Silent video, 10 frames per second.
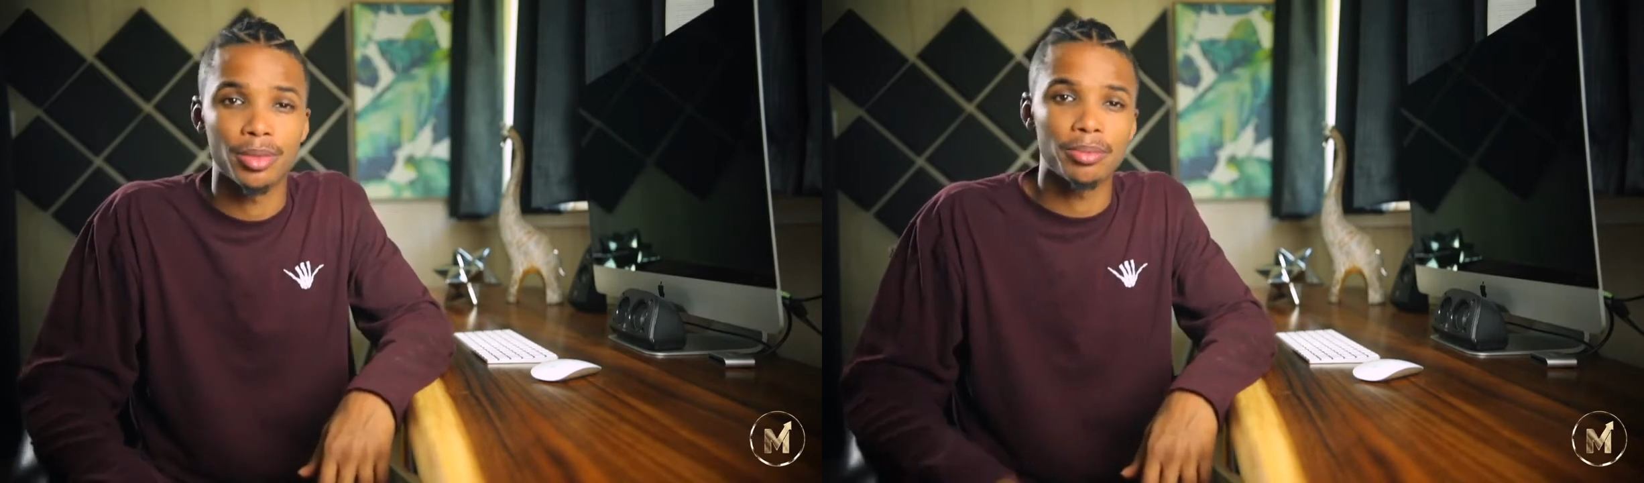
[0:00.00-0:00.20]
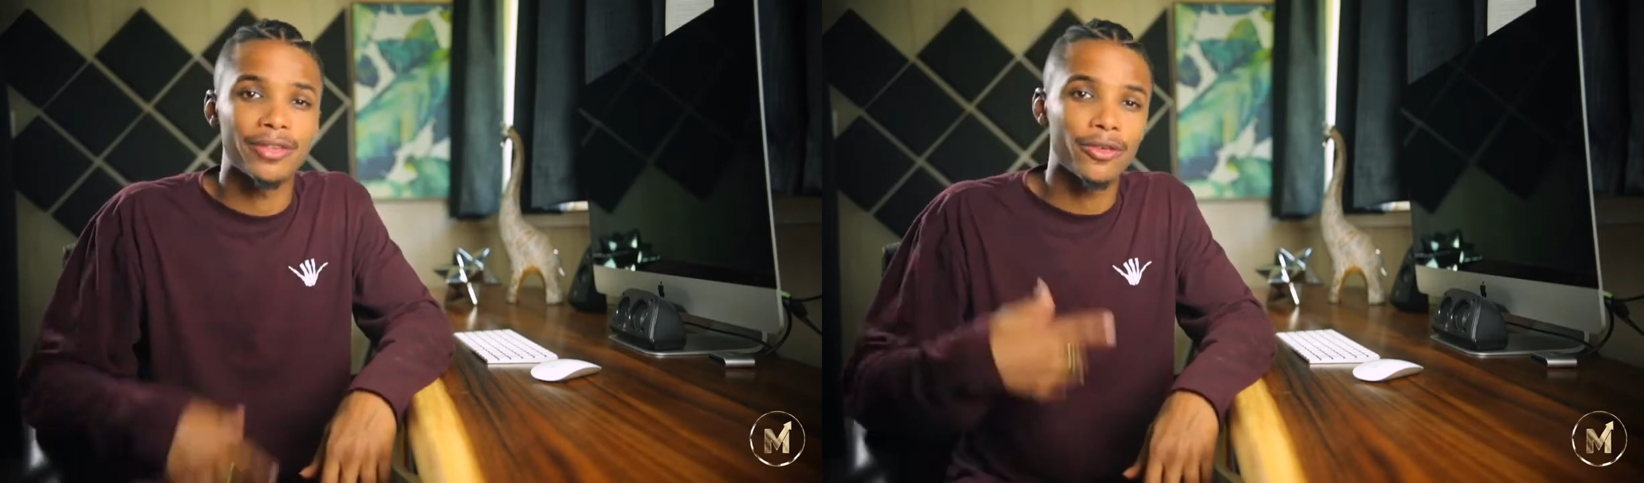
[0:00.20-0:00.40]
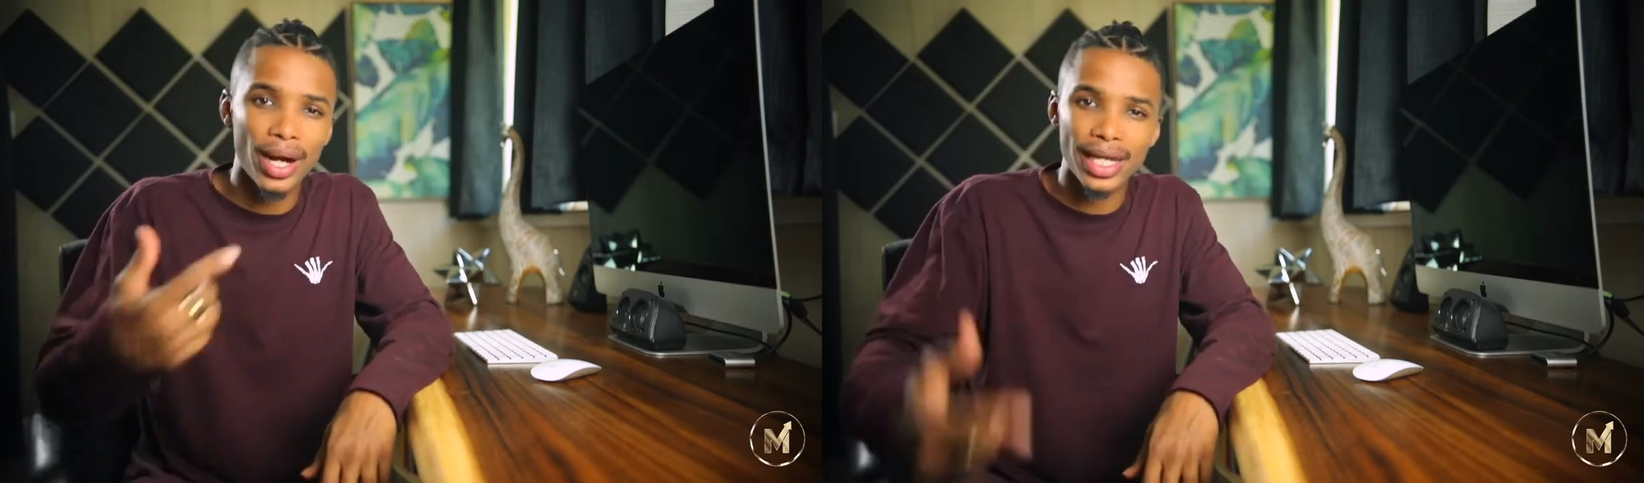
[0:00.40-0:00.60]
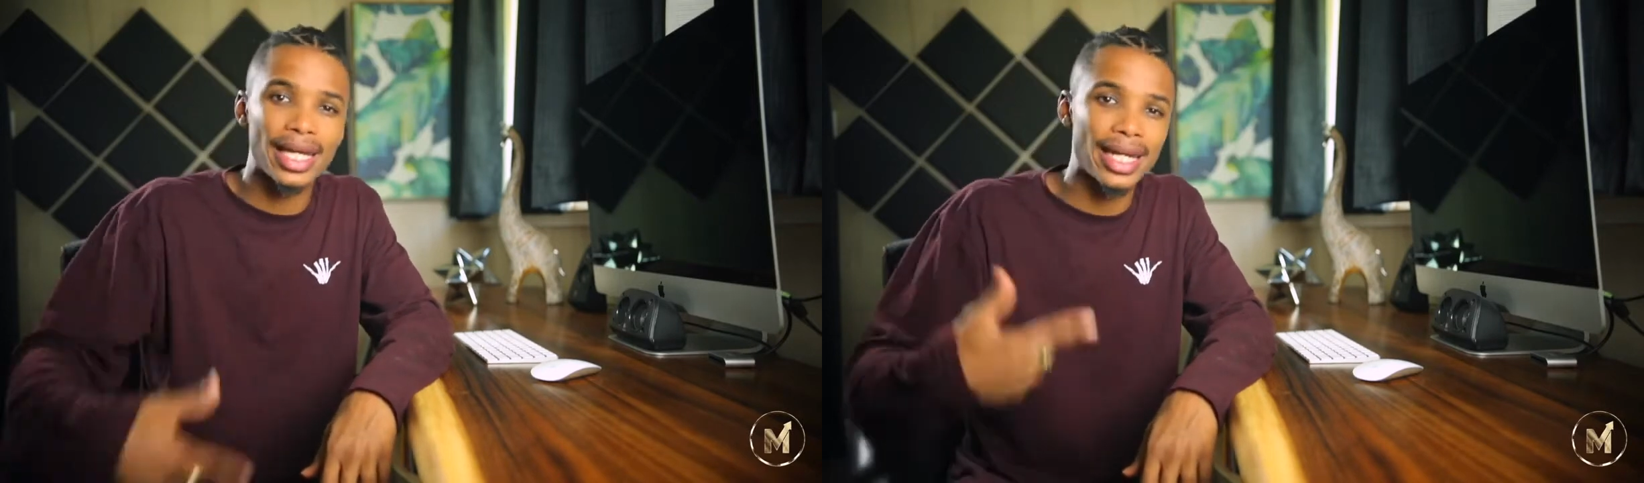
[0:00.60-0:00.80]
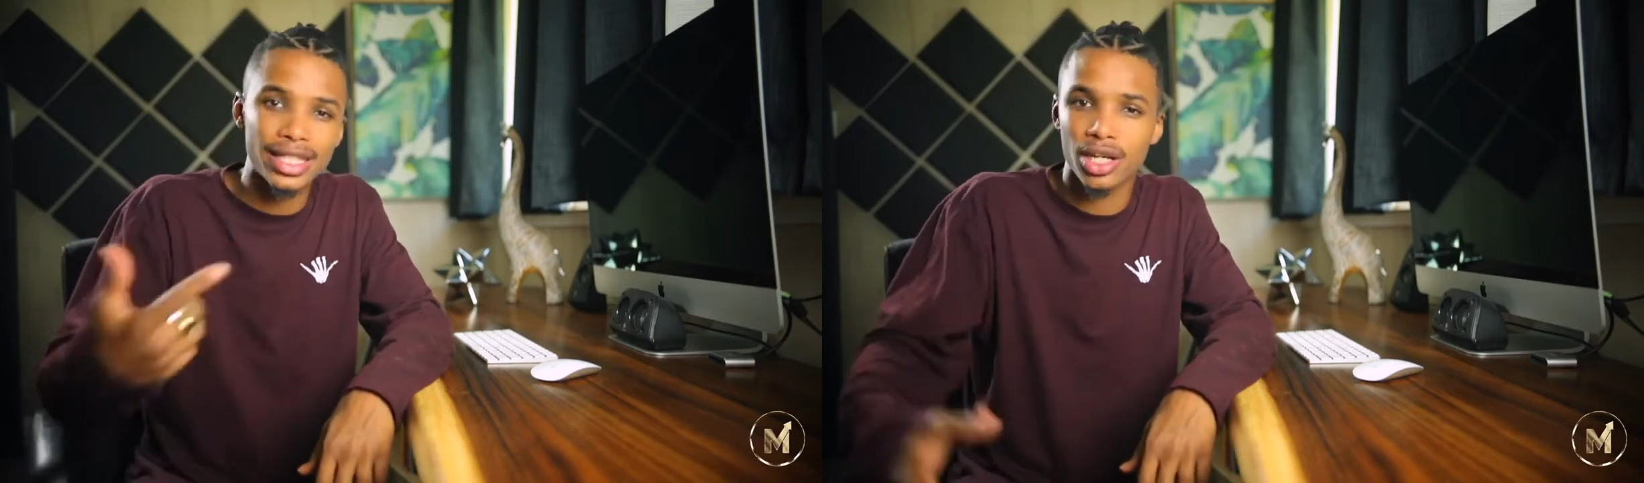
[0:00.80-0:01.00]
But before I
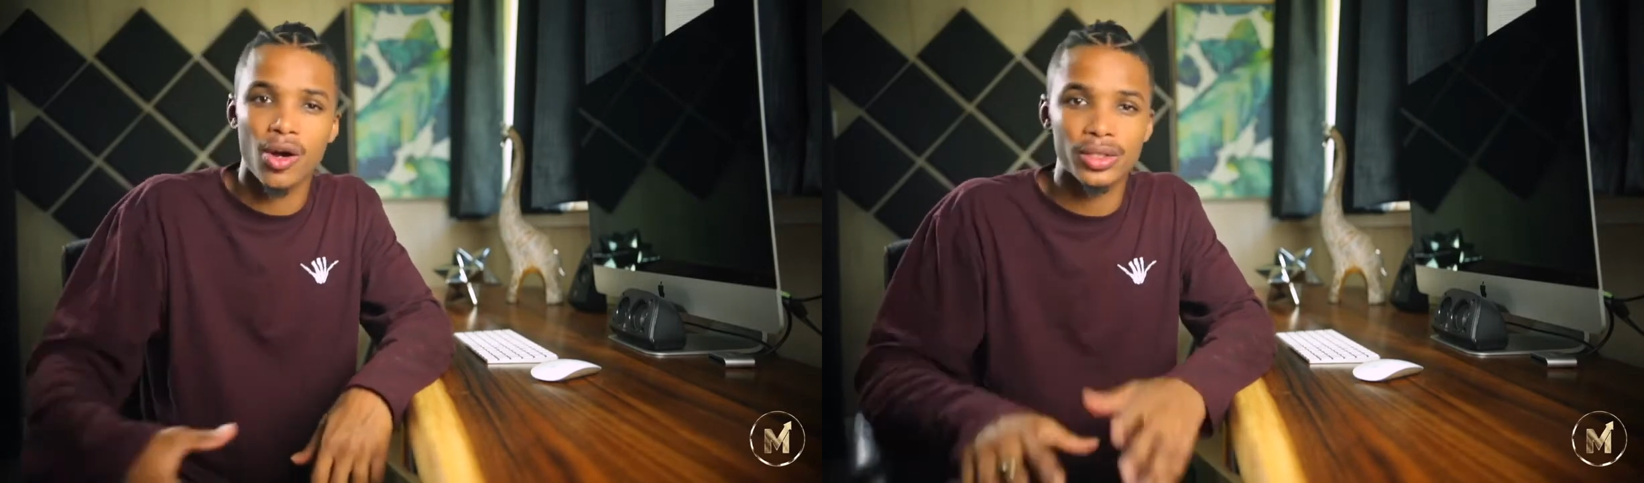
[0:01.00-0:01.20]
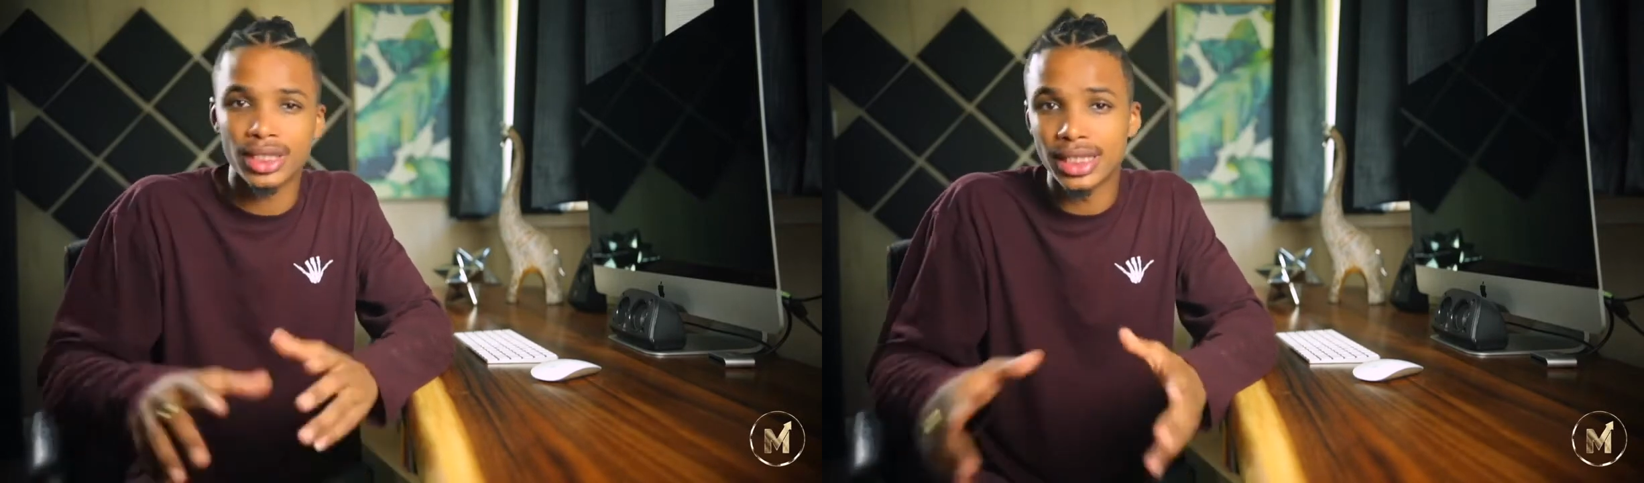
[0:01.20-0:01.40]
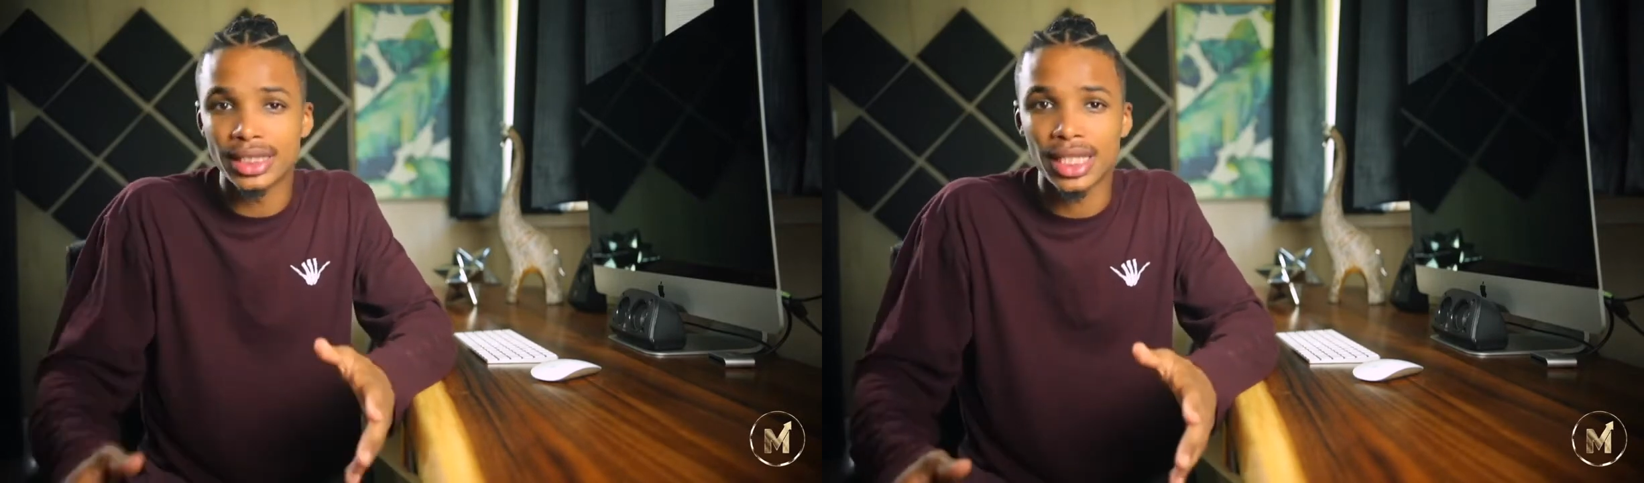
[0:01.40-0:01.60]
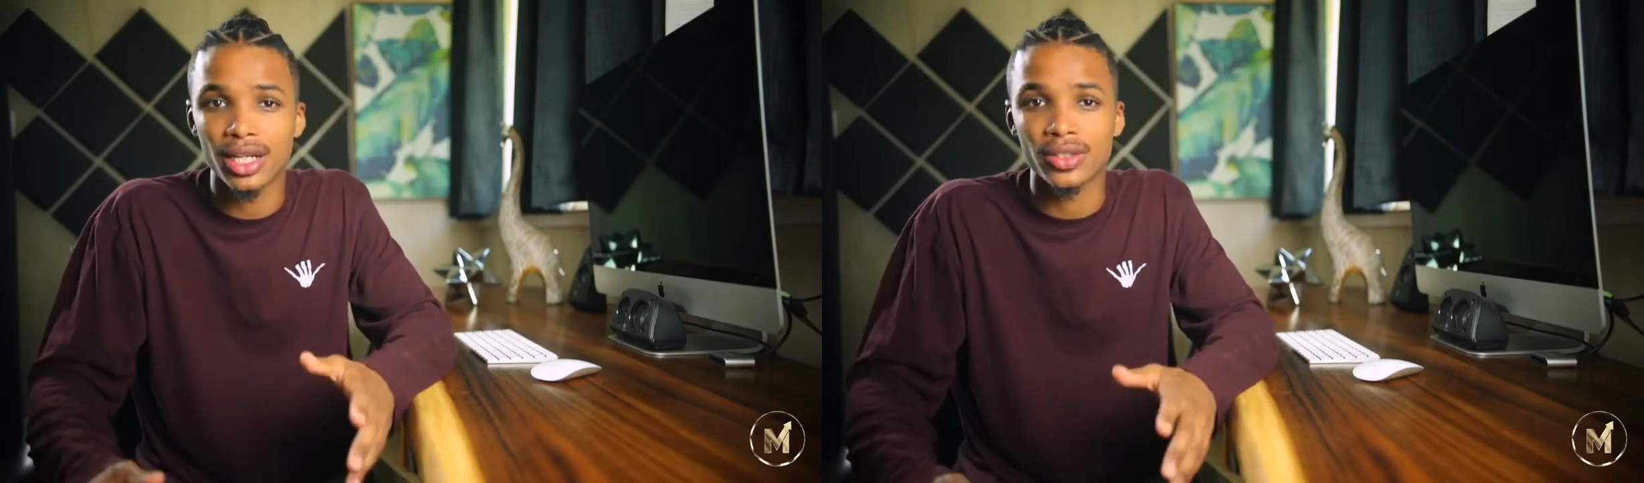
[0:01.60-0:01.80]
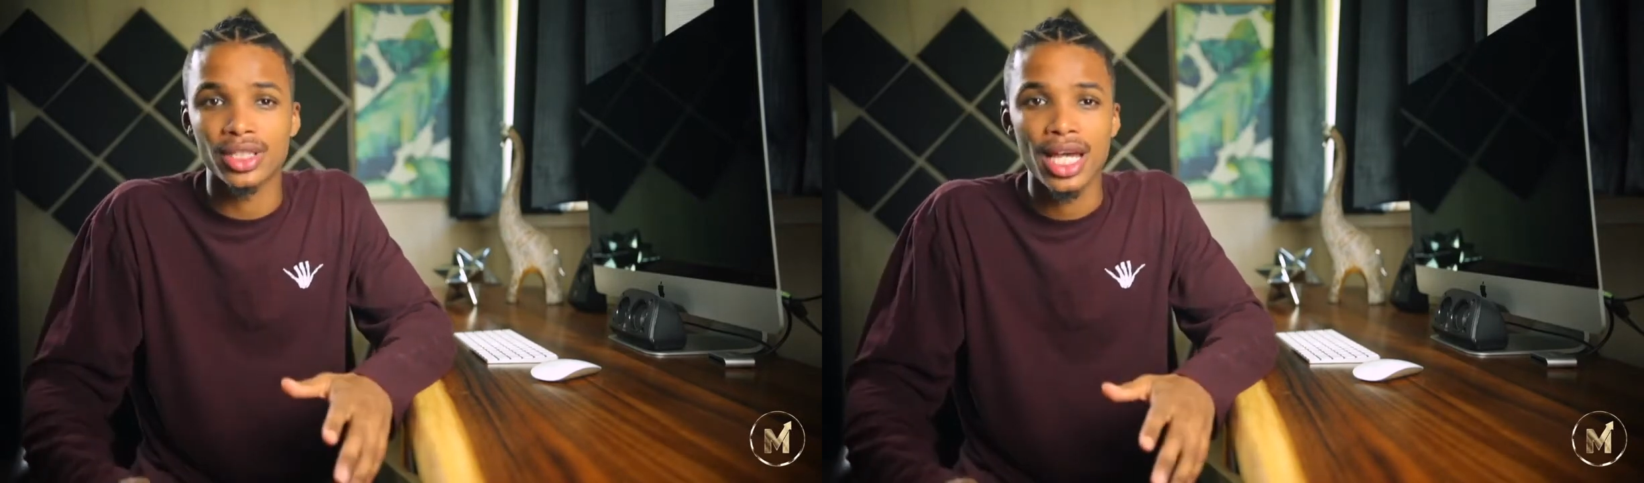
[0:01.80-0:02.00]
get into all the
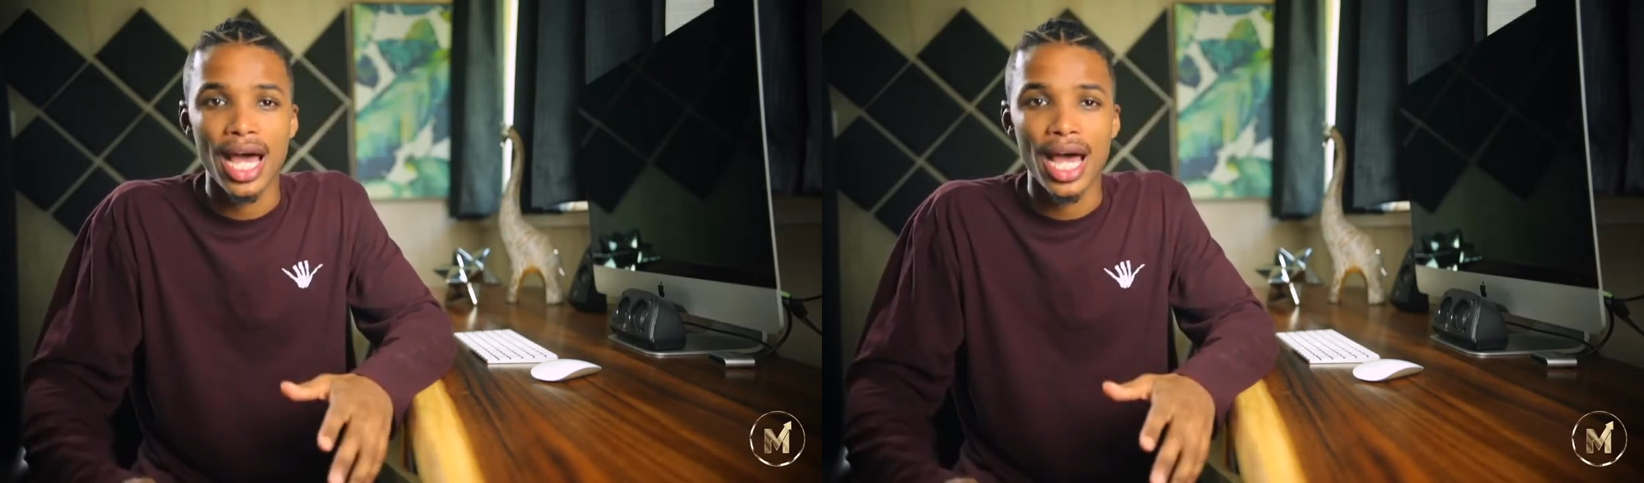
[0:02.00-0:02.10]
details,